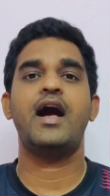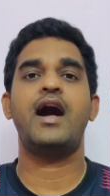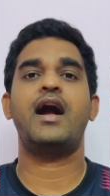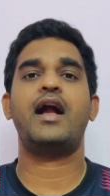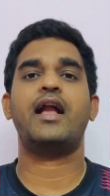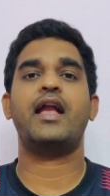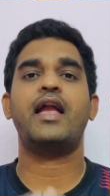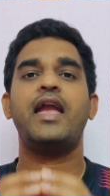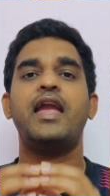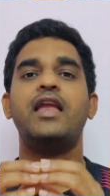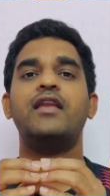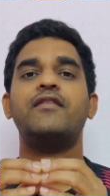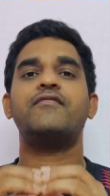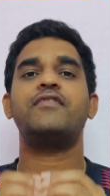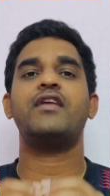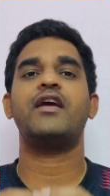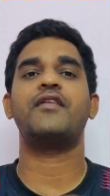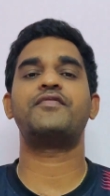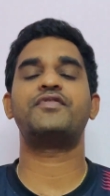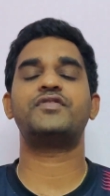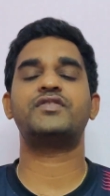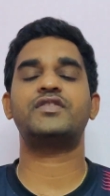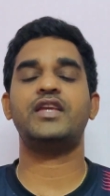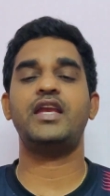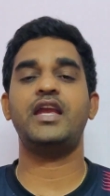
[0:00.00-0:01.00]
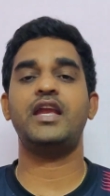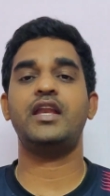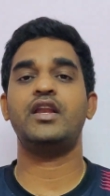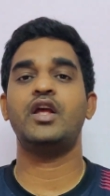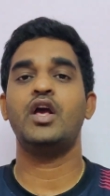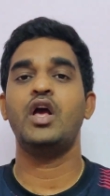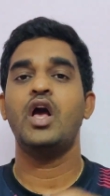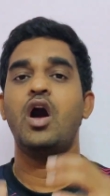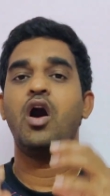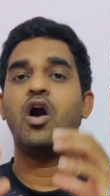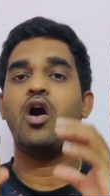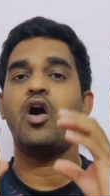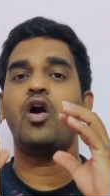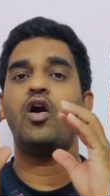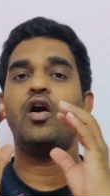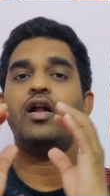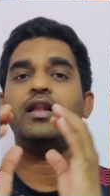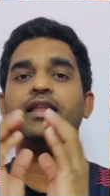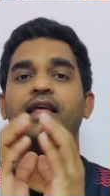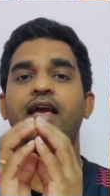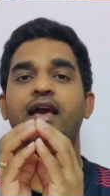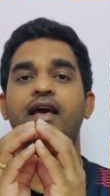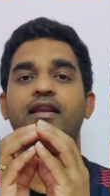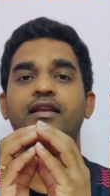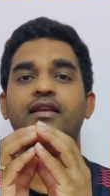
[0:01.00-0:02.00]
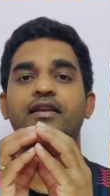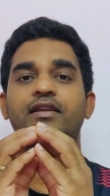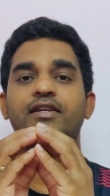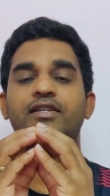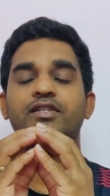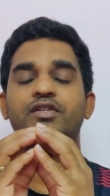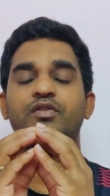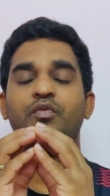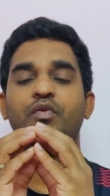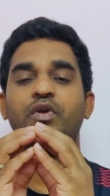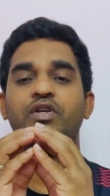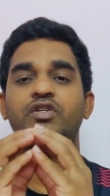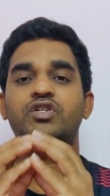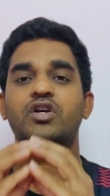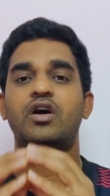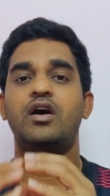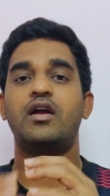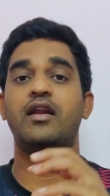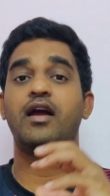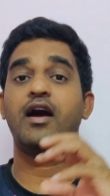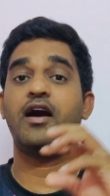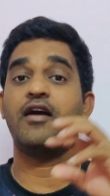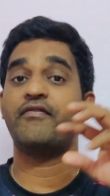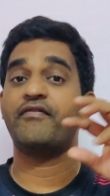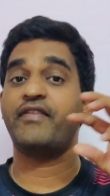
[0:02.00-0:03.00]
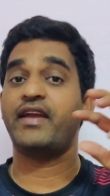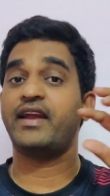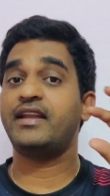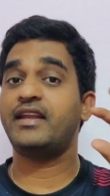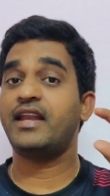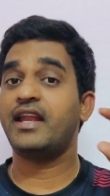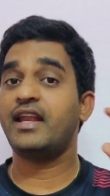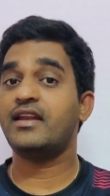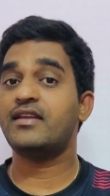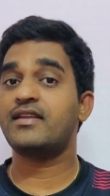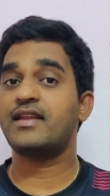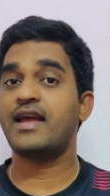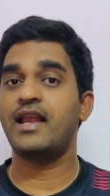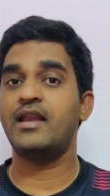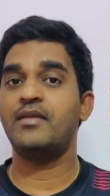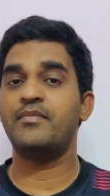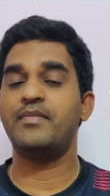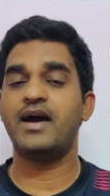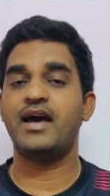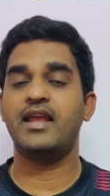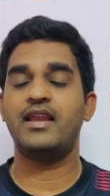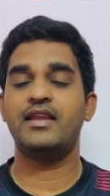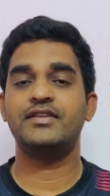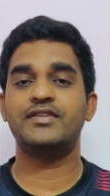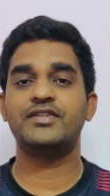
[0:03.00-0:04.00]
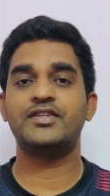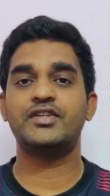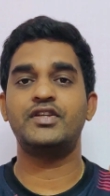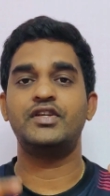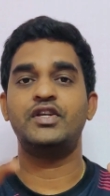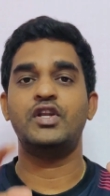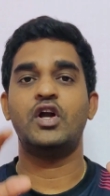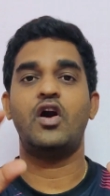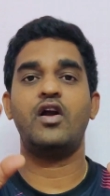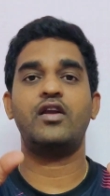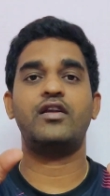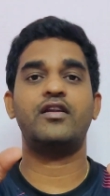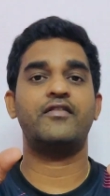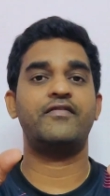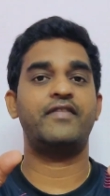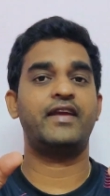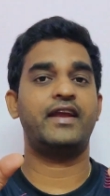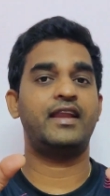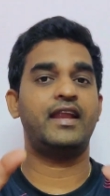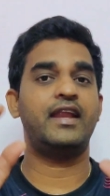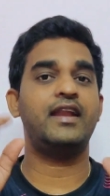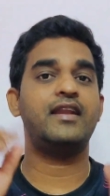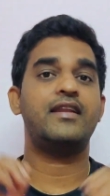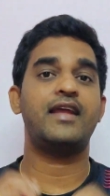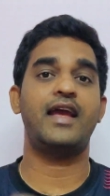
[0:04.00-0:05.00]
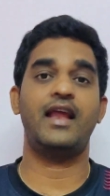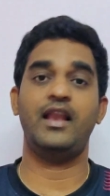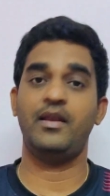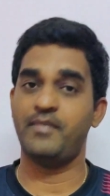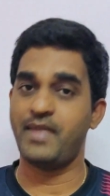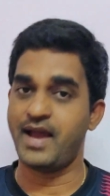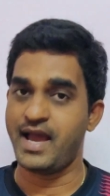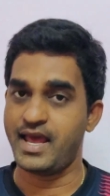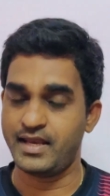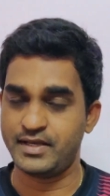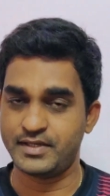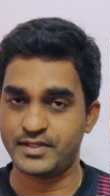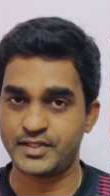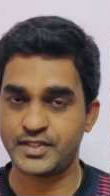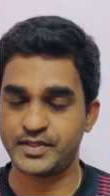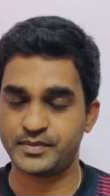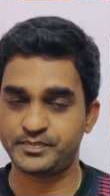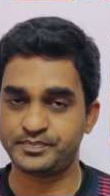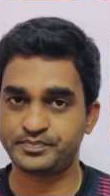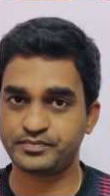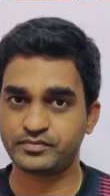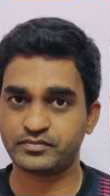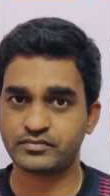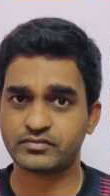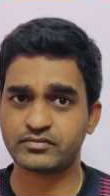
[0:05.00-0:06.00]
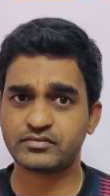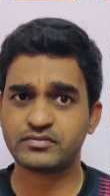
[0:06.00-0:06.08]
Again, we have seen all the errors which are affecting trial balance, not affecting trial balance.